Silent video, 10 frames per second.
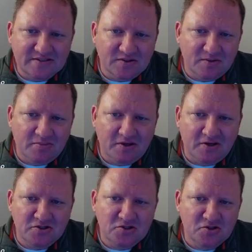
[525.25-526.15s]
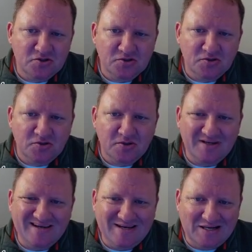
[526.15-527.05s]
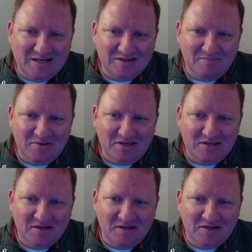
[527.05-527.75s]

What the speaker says: on the page should not be